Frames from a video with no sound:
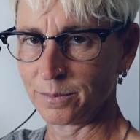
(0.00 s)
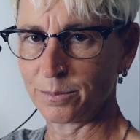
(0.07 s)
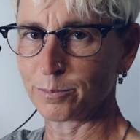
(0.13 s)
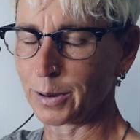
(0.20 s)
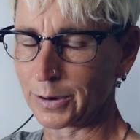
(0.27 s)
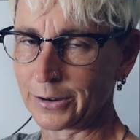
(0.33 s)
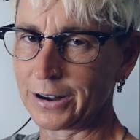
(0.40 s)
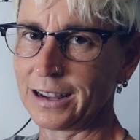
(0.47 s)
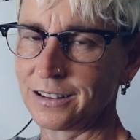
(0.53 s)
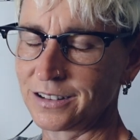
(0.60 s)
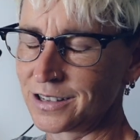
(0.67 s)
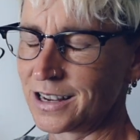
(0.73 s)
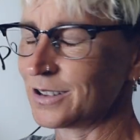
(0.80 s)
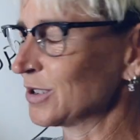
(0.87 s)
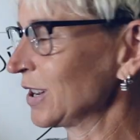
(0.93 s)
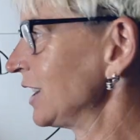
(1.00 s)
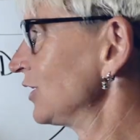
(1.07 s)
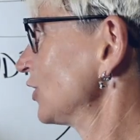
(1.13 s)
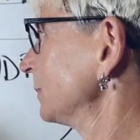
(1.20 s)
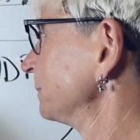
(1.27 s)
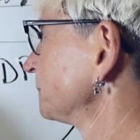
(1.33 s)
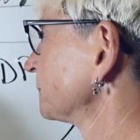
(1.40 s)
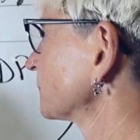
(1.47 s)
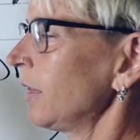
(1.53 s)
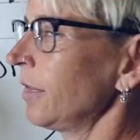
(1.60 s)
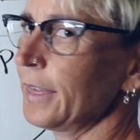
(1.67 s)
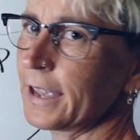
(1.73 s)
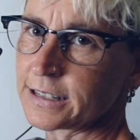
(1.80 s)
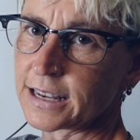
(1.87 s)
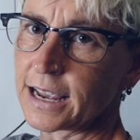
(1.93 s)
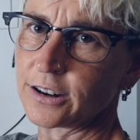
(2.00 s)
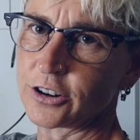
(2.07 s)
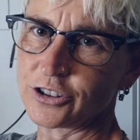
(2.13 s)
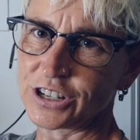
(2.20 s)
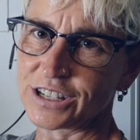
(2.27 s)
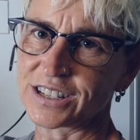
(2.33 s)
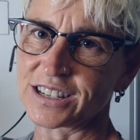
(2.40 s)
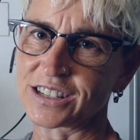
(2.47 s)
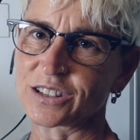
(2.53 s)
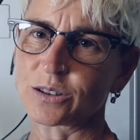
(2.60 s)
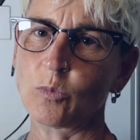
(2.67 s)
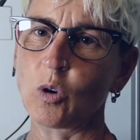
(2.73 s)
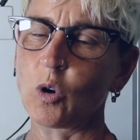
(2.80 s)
burning sensation. This energy system